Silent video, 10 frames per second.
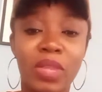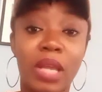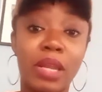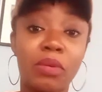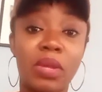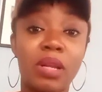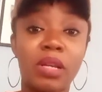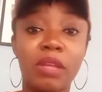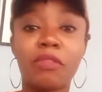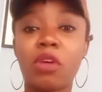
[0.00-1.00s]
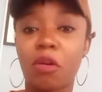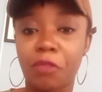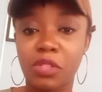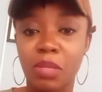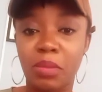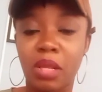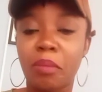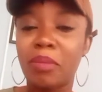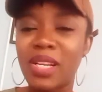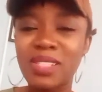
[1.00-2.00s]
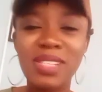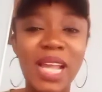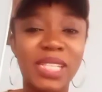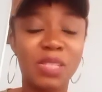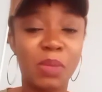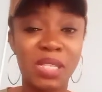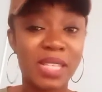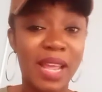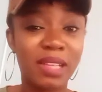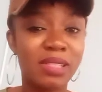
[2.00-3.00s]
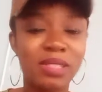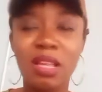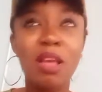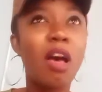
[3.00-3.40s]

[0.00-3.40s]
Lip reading: and that you can live comfortably. Places like Spintex,